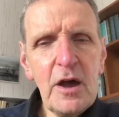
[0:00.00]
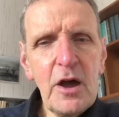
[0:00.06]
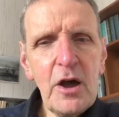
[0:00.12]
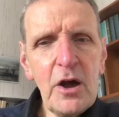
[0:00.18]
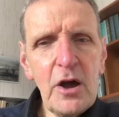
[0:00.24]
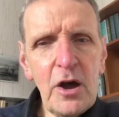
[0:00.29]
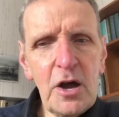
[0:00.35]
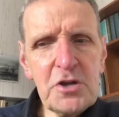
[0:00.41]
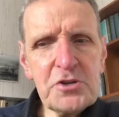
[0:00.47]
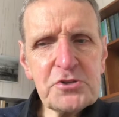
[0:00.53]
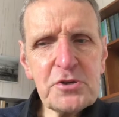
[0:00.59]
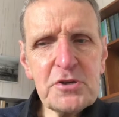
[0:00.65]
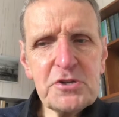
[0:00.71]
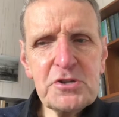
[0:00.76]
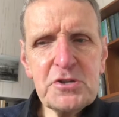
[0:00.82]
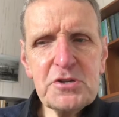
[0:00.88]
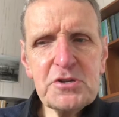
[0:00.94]

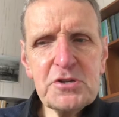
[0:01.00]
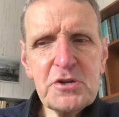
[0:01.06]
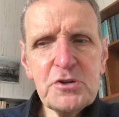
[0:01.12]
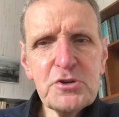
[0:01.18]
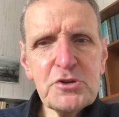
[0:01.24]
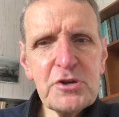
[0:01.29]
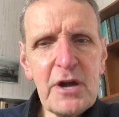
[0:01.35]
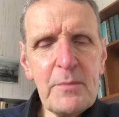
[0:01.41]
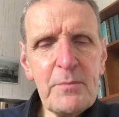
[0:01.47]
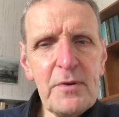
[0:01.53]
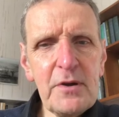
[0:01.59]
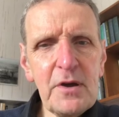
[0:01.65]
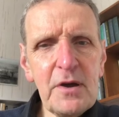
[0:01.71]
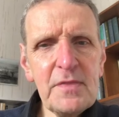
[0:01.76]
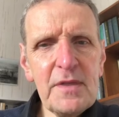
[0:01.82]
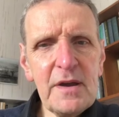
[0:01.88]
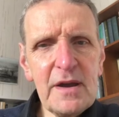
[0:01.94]
Ostriches trample
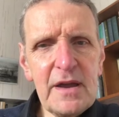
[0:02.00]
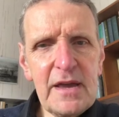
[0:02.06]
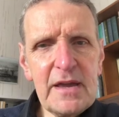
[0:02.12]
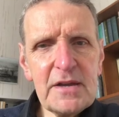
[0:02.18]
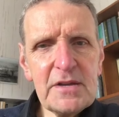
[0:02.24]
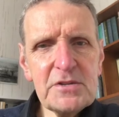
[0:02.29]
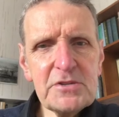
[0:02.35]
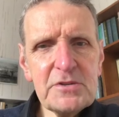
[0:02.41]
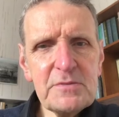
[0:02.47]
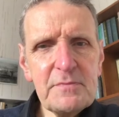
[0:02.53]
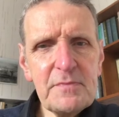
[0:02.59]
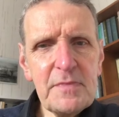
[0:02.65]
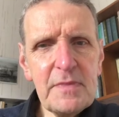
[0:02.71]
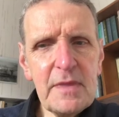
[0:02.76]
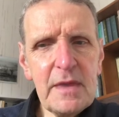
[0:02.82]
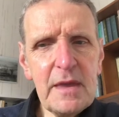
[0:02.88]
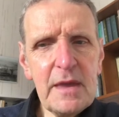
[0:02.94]
on their eggs
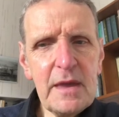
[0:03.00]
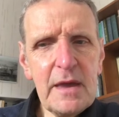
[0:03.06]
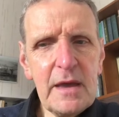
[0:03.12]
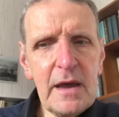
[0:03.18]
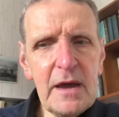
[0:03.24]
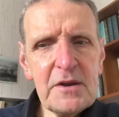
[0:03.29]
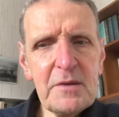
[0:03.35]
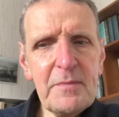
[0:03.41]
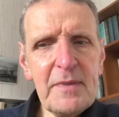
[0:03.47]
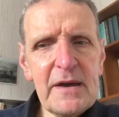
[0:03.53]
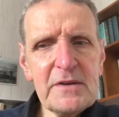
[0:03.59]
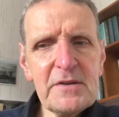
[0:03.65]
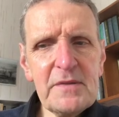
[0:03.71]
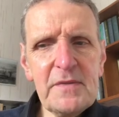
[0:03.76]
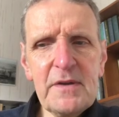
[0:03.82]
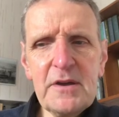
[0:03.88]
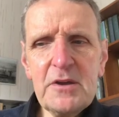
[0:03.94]
and
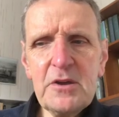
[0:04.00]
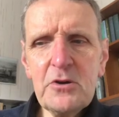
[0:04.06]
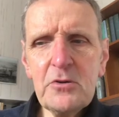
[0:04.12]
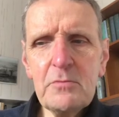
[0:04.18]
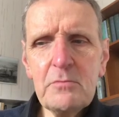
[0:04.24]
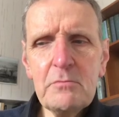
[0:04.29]
abandon their young.